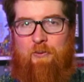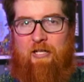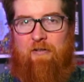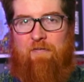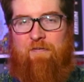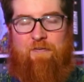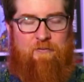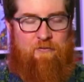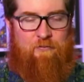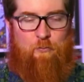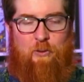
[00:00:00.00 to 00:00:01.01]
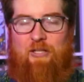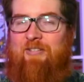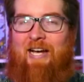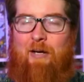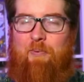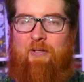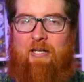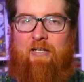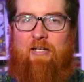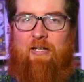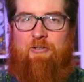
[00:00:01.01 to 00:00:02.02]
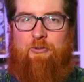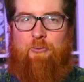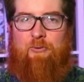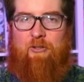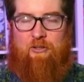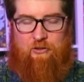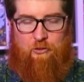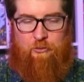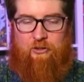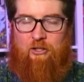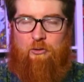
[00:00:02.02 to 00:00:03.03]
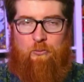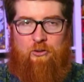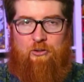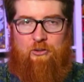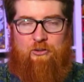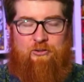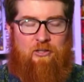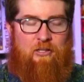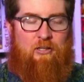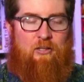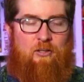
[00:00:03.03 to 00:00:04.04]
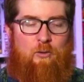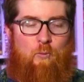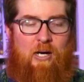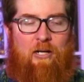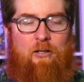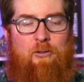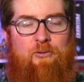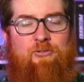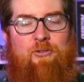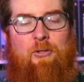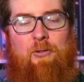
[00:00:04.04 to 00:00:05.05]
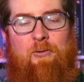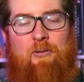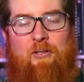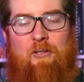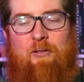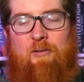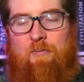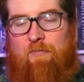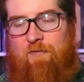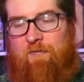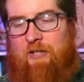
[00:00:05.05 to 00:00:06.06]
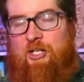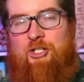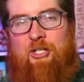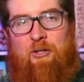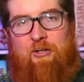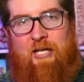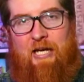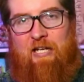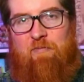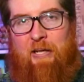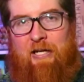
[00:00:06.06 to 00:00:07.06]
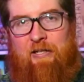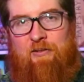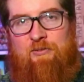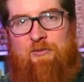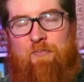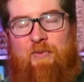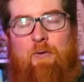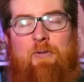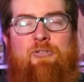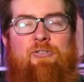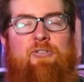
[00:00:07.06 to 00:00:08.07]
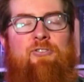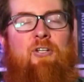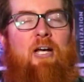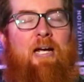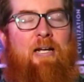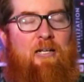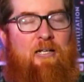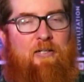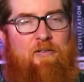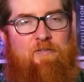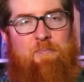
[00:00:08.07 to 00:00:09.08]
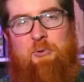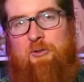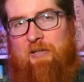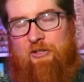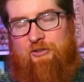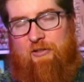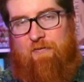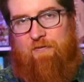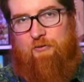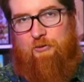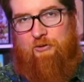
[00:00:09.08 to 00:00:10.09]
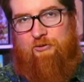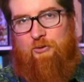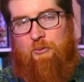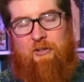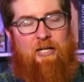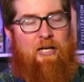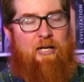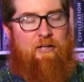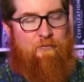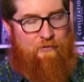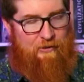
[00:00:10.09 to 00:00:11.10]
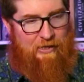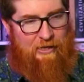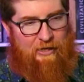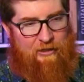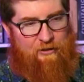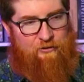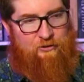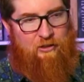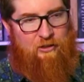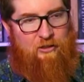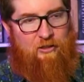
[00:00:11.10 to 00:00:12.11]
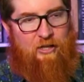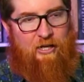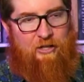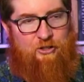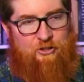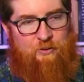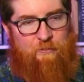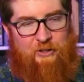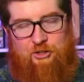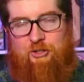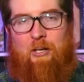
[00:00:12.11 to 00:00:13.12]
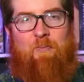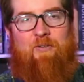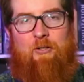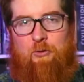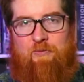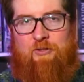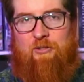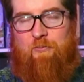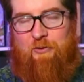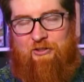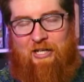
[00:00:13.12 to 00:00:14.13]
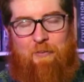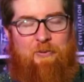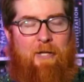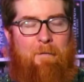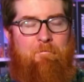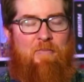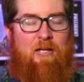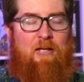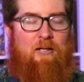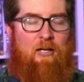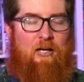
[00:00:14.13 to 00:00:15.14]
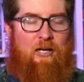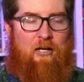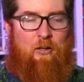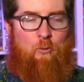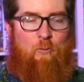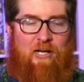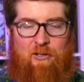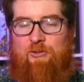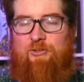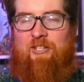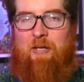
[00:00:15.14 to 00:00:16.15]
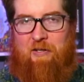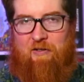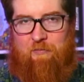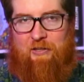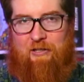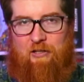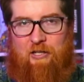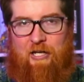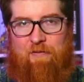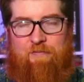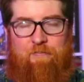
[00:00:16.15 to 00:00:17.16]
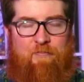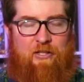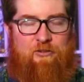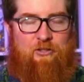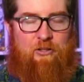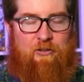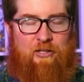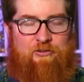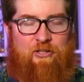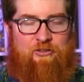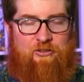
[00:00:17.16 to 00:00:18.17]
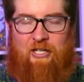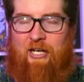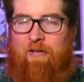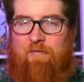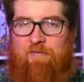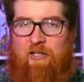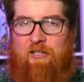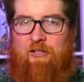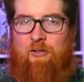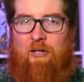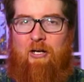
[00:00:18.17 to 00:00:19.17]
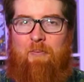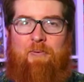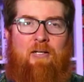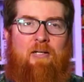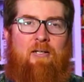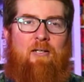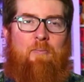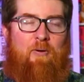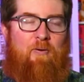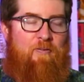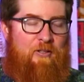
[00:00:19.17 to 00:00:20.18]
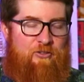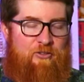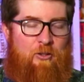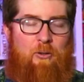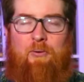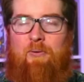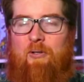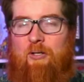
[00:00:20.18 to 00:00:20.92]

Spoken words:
with what's happening in your own little world while also finishing all the cave paintings, which is a sign of progressing through the story and being triumphant over what's happening, while also keeping everybody alive. So it's a tight, fun co-op, both for solo